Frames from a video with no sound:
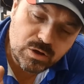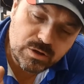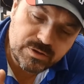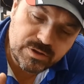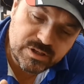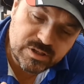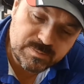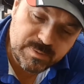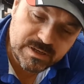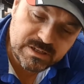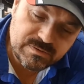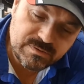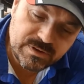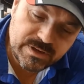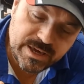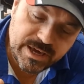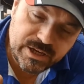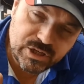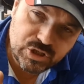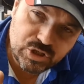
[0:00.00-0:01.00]
the
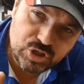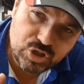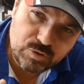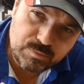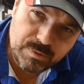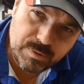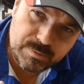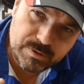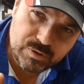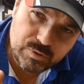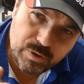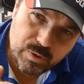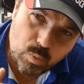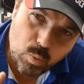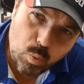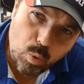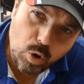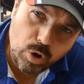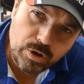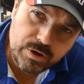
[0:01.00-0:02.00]
specification should be between
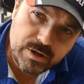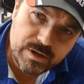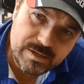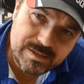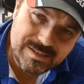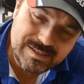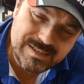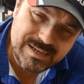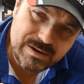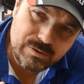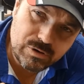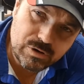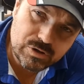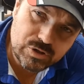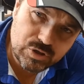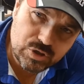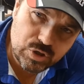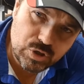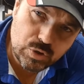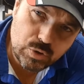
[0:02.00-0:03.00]

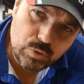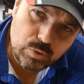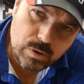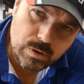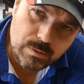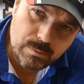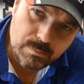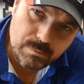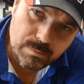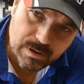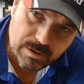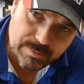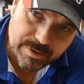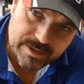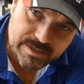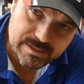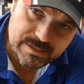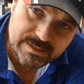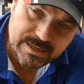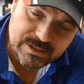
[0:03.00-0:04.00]
102
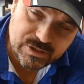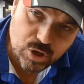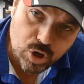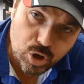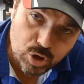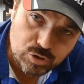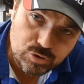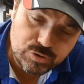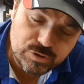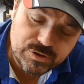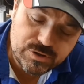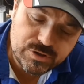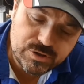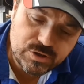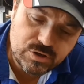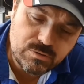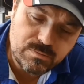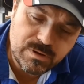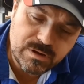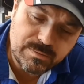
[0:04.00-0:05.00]
millimeters, that's
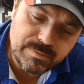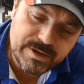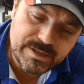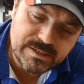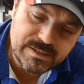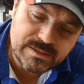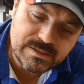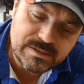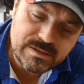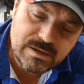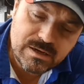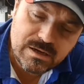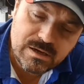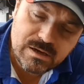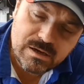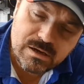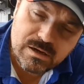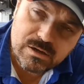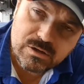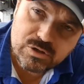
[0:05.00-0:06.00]
102 millimeters,
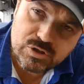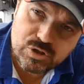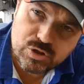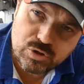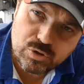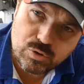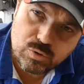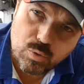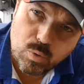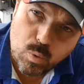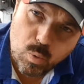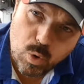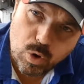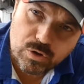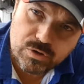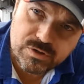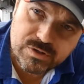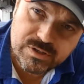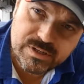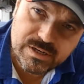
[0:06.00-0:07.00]
to
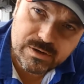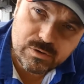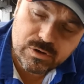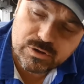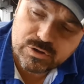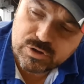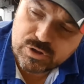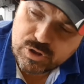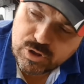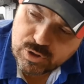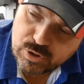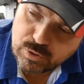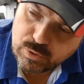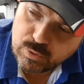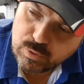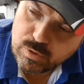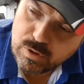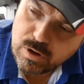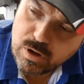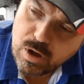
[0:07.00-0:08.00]

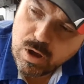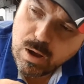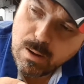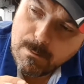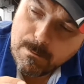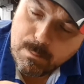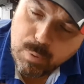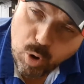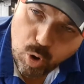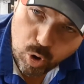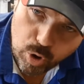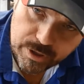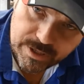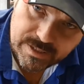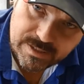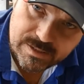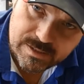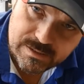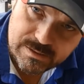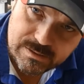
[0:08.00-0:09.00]

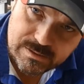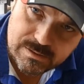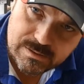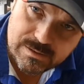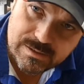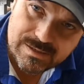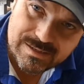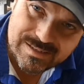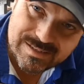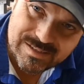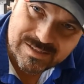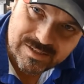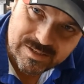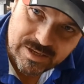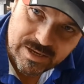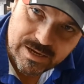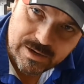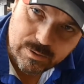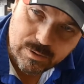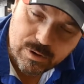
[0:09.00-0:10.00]

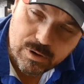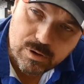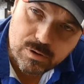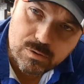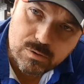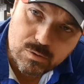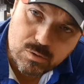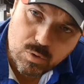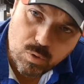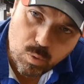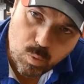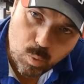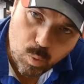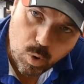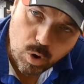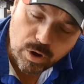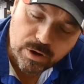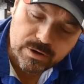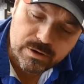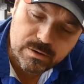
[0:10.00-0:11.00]

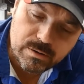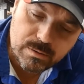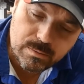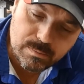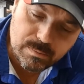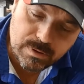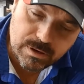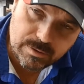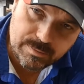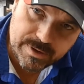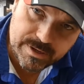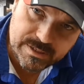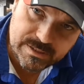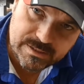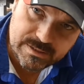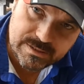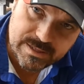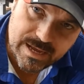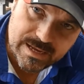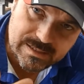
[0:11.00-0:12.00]
102.01
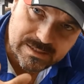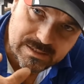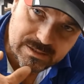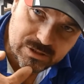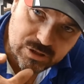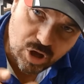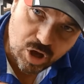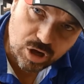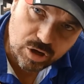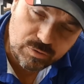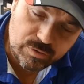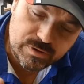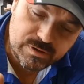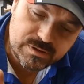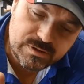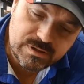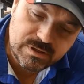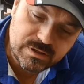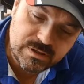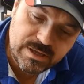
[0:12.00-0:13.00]
millimeters. That's the
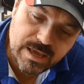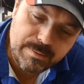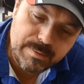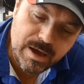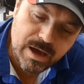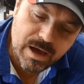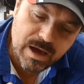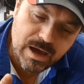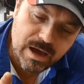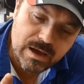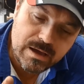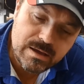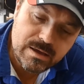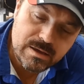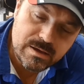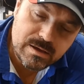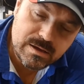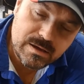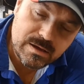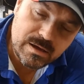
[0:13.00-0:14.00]
tolerance that Yamaha
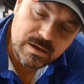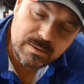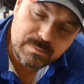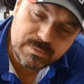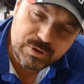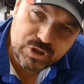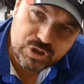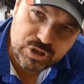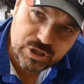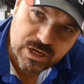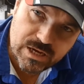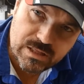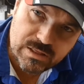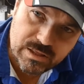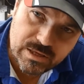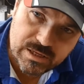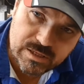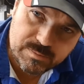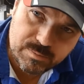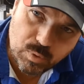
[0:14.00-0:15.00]
machined
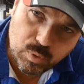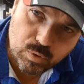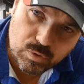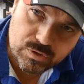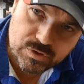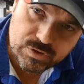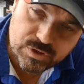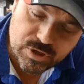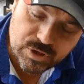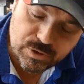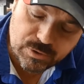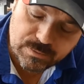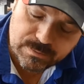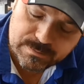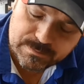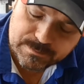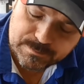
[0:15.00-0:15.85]
these bores to.